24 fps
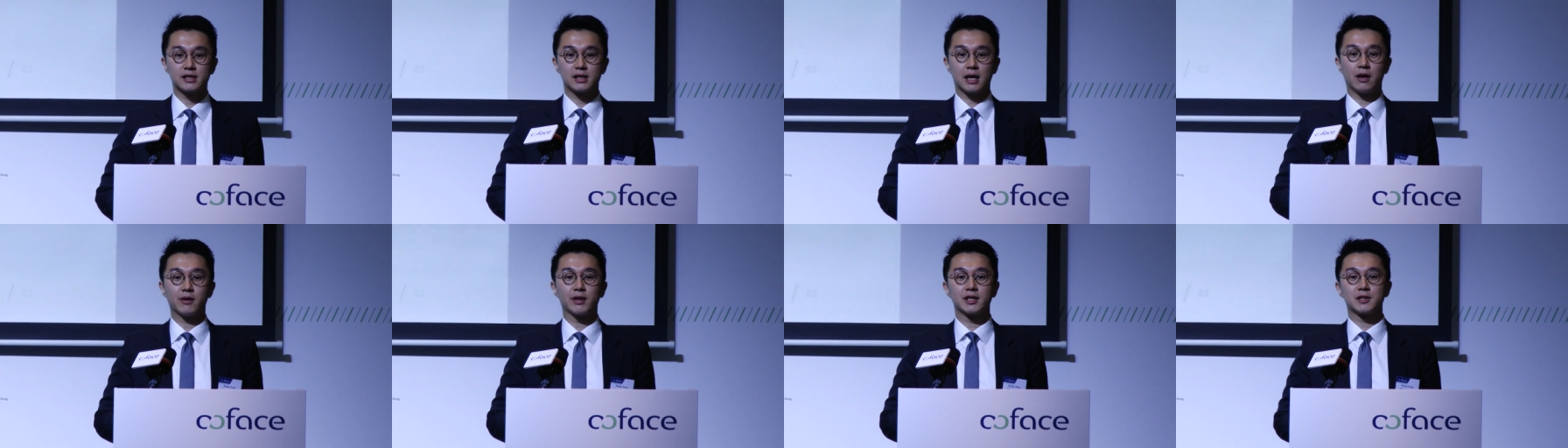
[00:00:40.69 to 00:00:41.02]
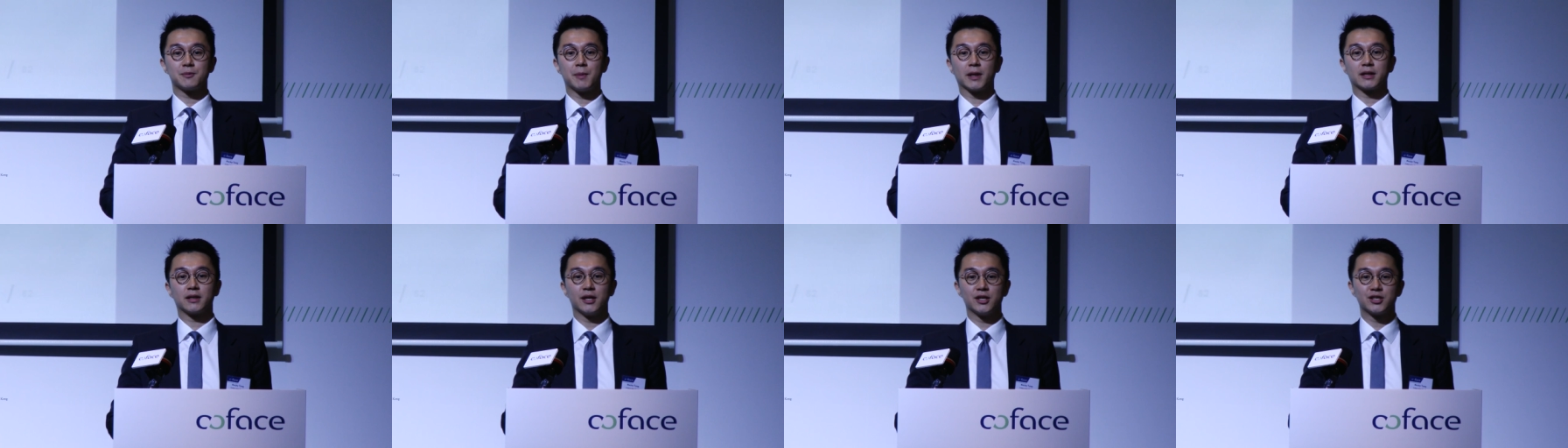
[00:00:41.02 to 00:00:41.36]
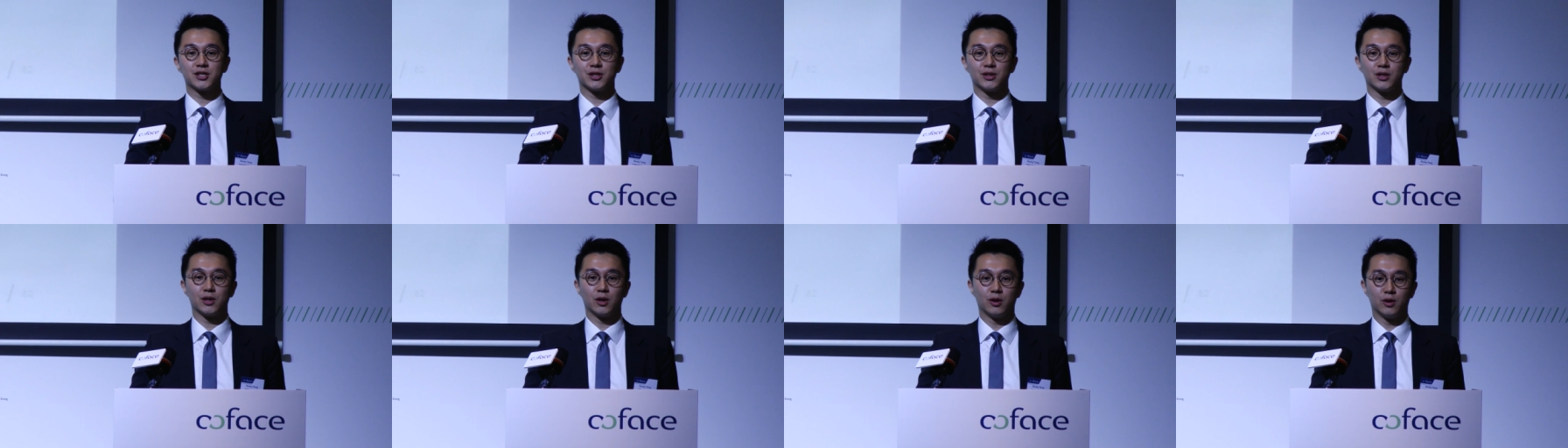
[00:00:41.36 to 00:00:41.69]
is our
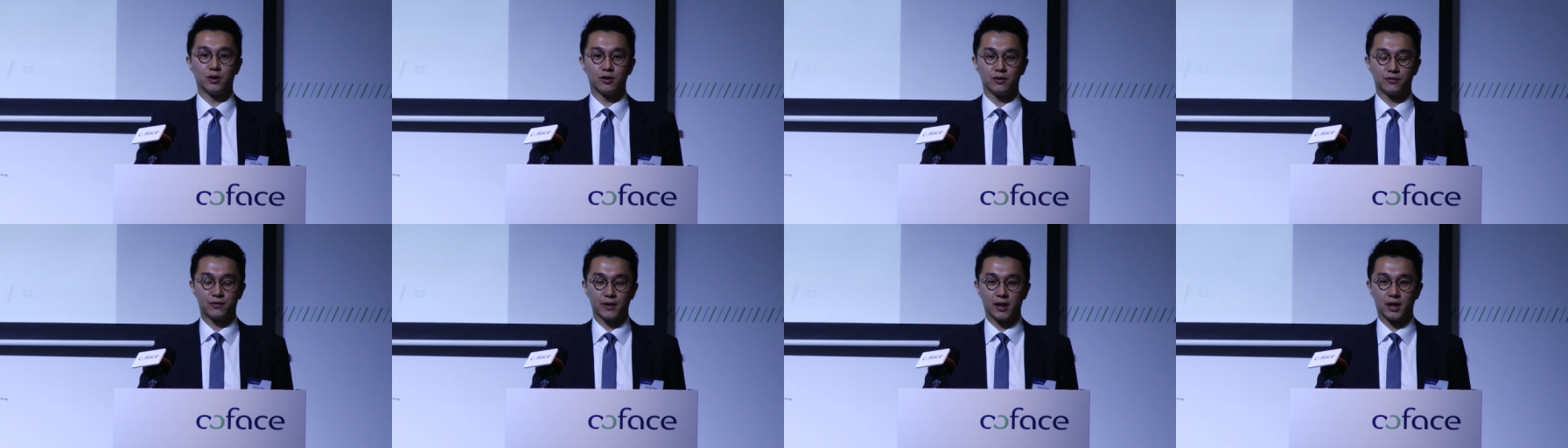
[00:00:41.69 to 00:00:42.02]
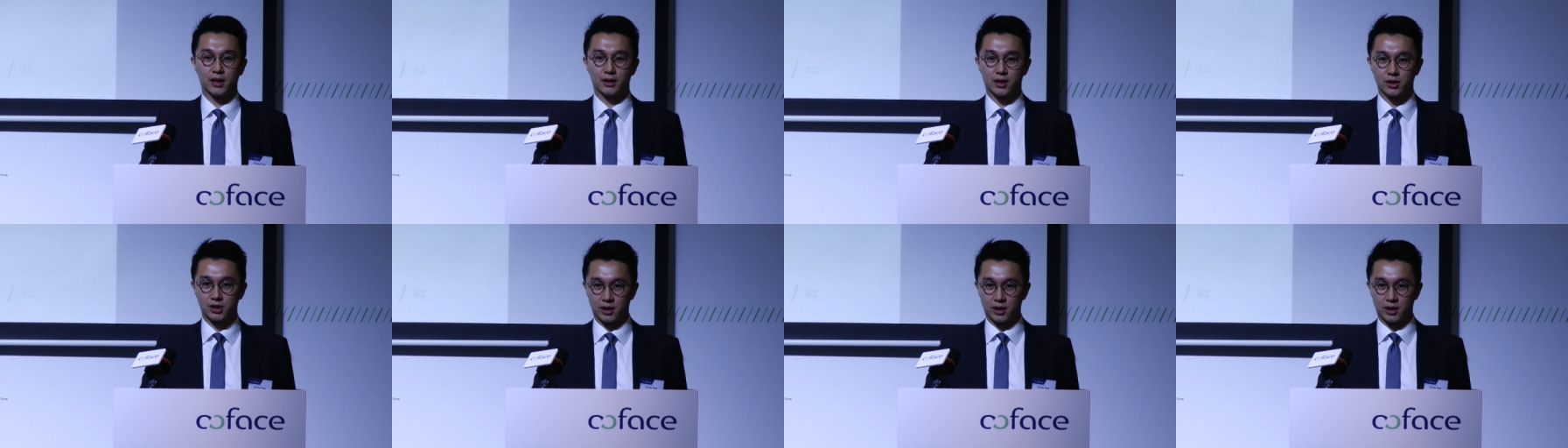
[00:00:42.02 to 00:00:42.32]
expectation of uh, the